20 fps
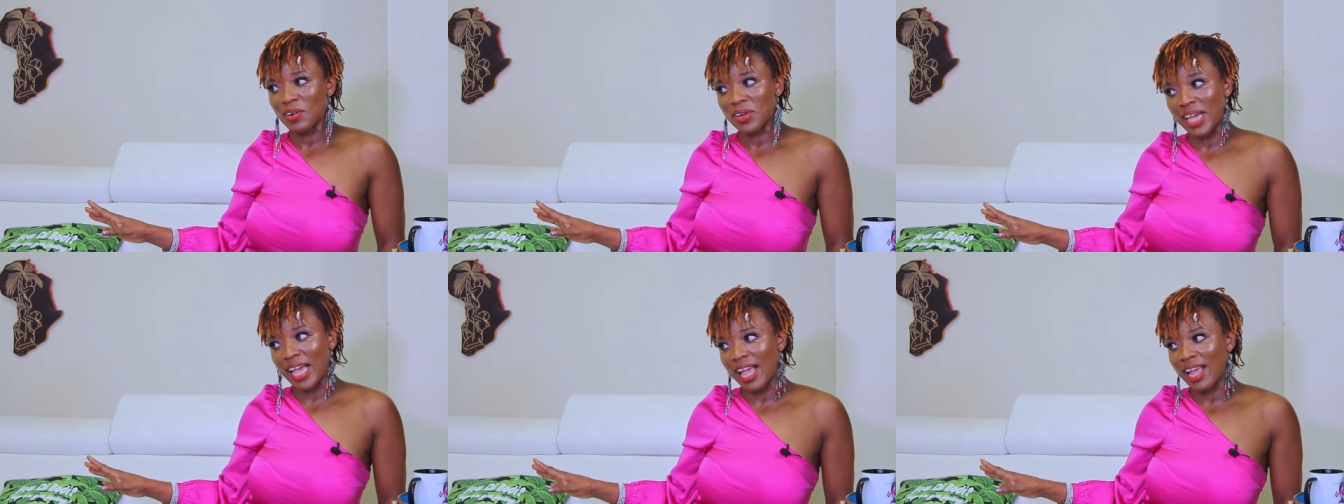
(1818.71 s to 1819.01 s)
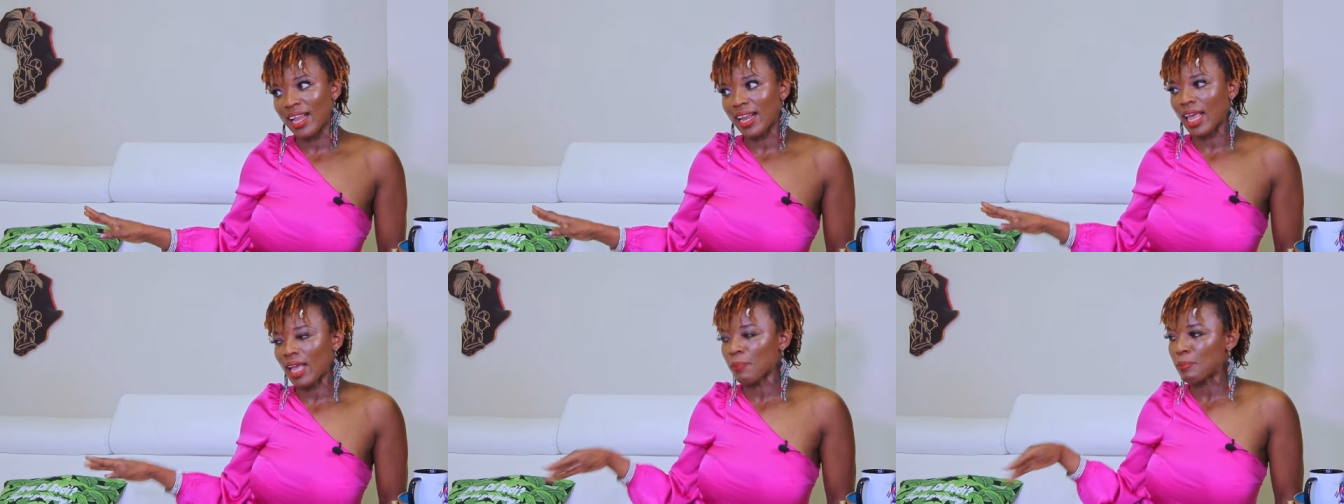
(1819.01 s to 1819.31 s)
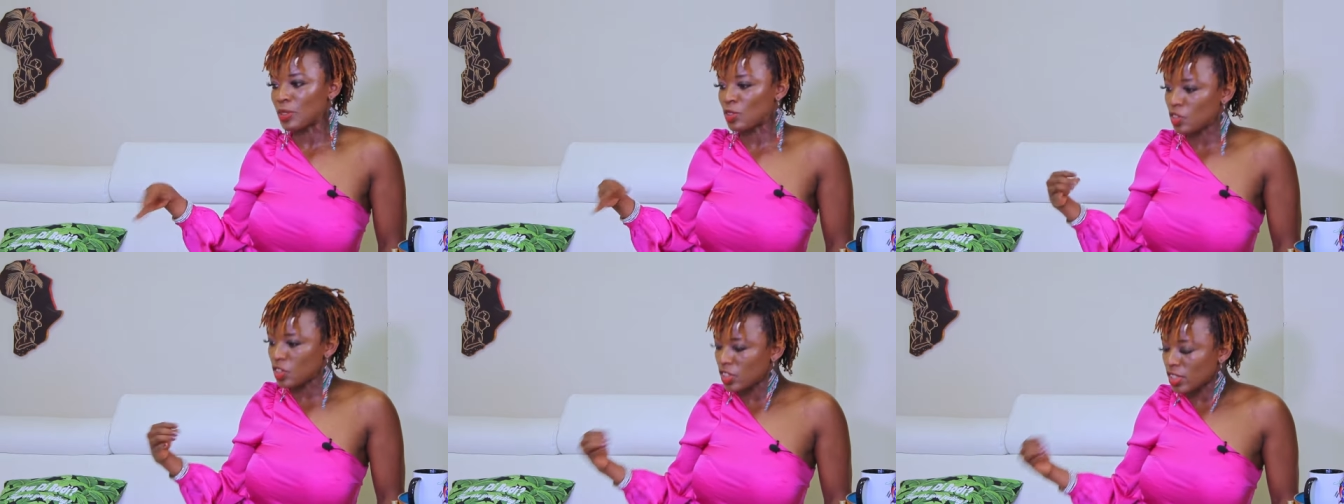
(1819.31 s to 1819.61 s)
okay?
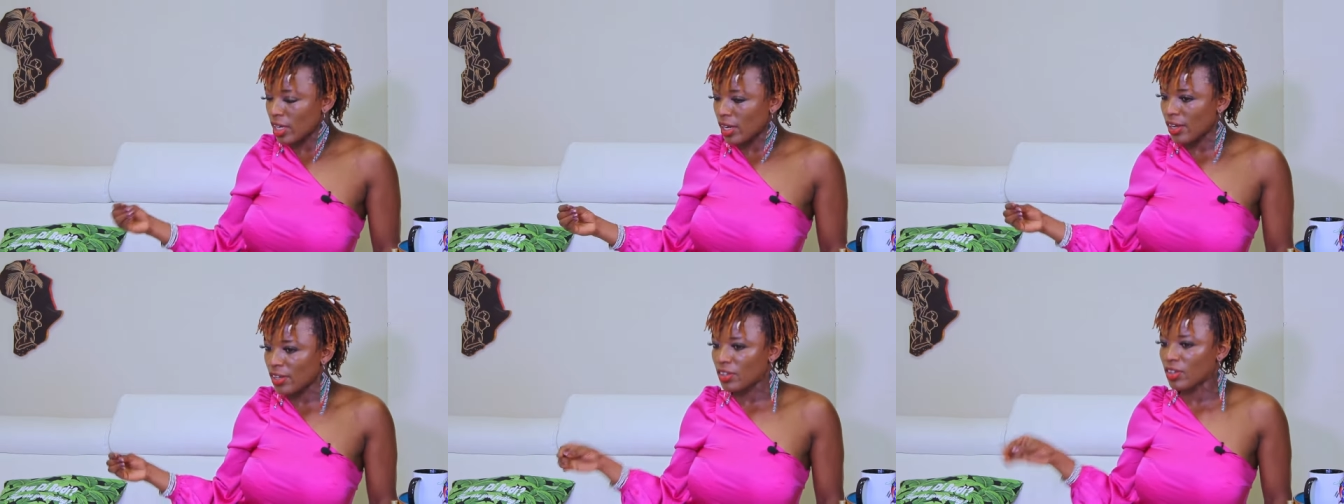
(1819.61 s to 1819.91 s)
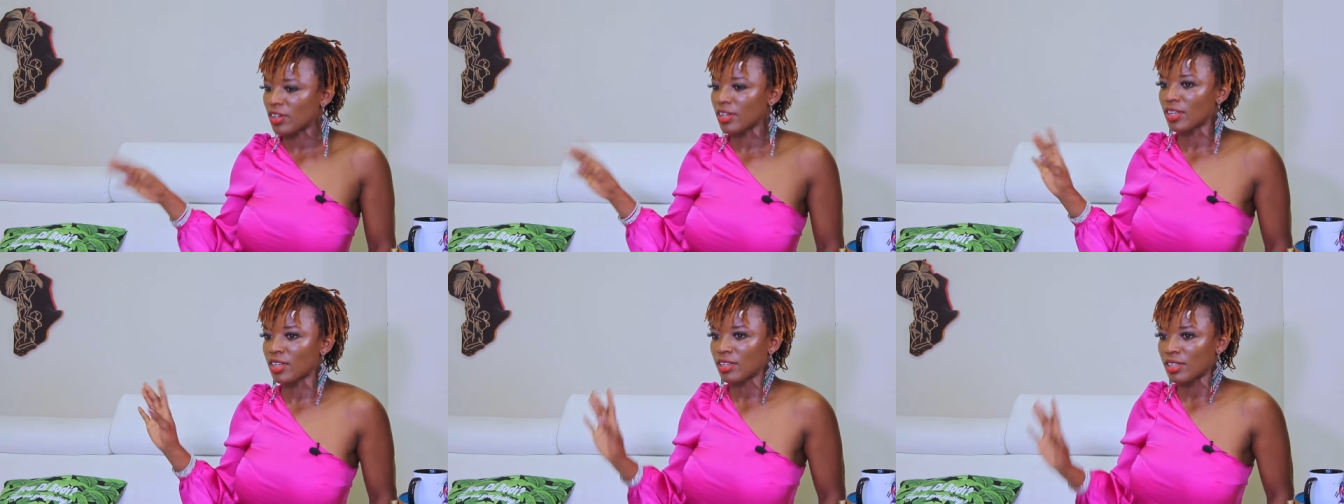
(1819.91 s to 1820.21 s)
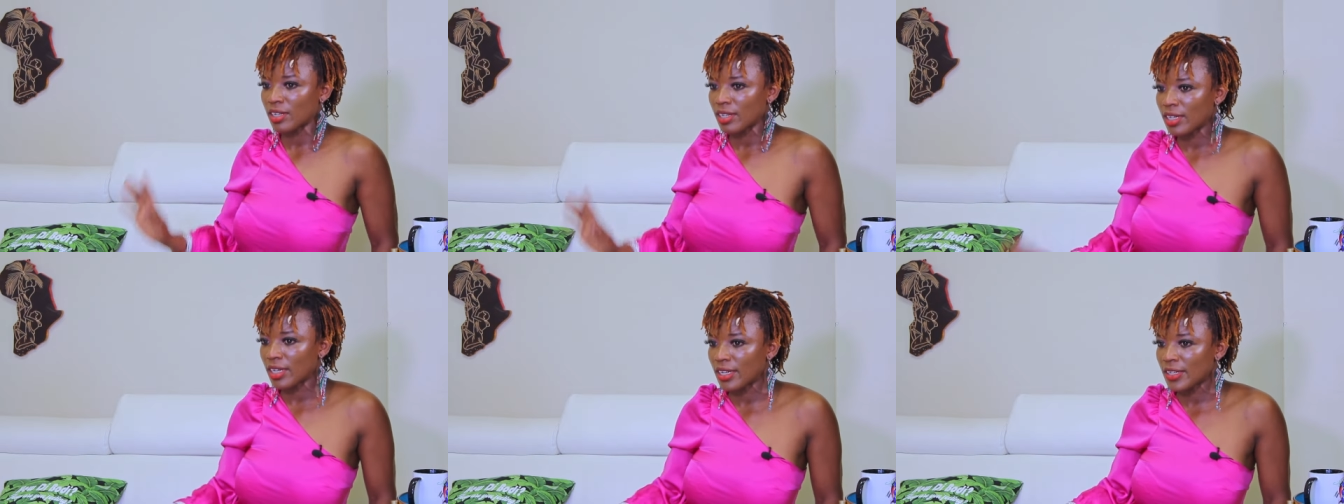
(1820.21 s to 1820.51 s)
Like, Patricia, you're
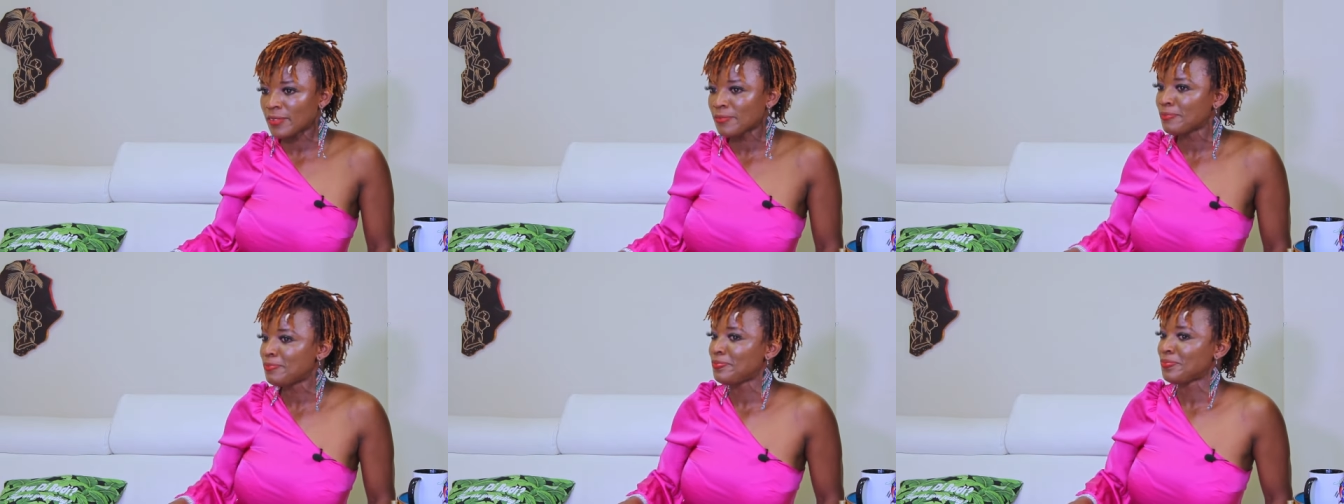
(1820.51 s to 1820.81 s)
good.